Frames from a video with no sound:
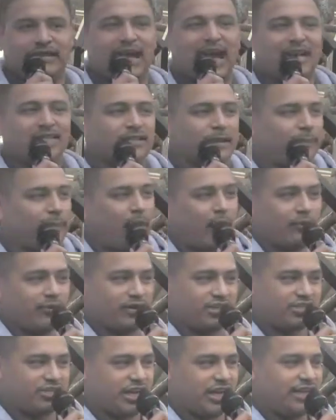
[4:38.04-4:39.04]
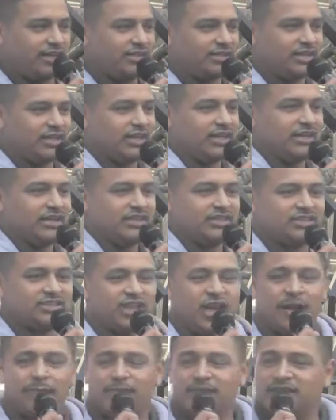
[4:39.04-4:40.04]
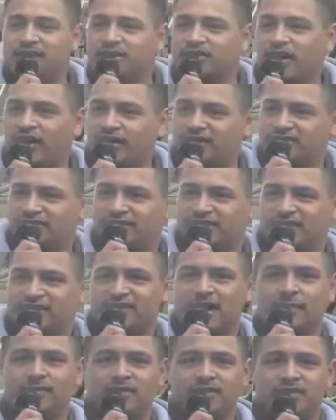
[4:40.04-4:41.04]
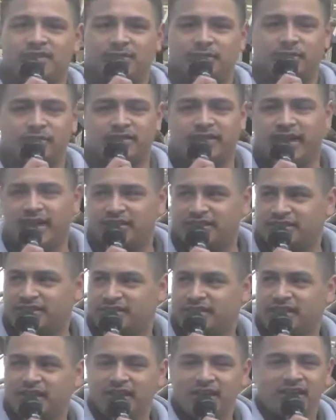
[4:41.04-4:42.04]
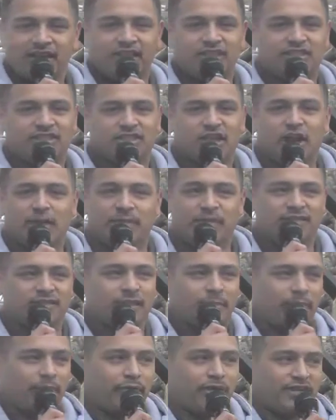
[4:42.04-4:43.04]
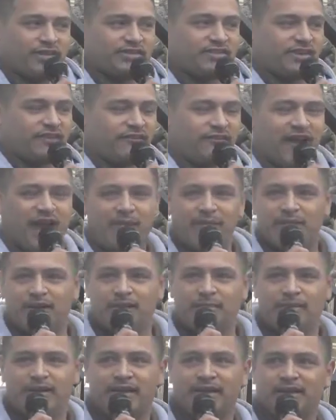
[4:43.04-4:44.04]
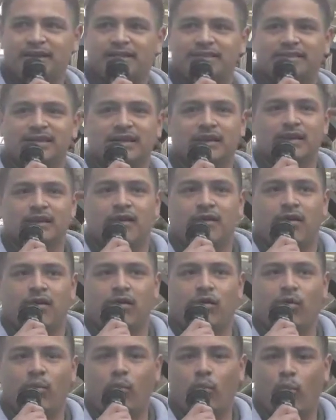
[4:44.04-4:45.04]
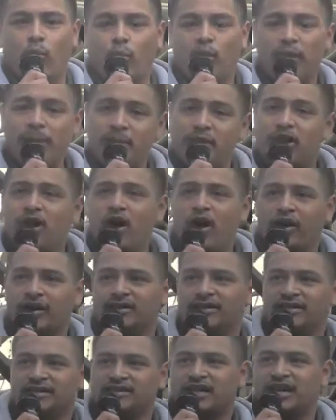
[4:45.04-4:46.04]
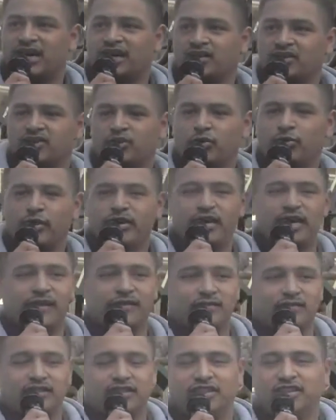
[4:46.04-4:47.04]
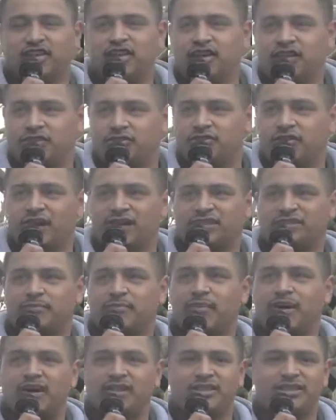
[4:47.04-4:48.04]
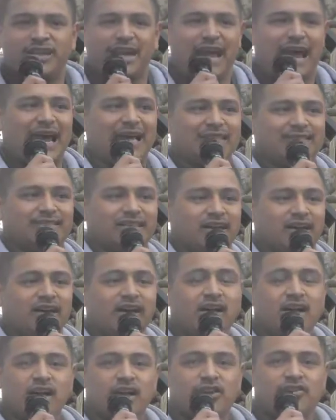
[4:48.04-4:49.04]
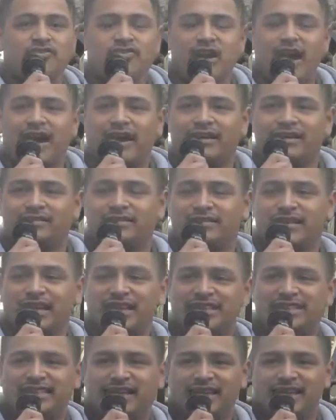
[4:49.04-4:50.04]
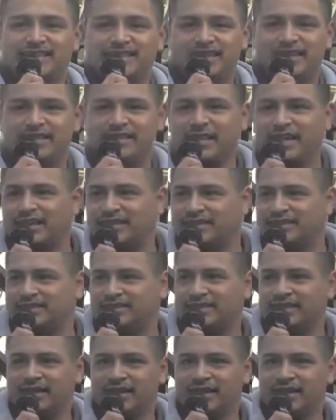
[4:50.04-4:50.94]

that has the power to change, stop this nonsense, stop this deportation, and stop the separations of family, because we belong in this country. We give to this country as much as a United States citizen does.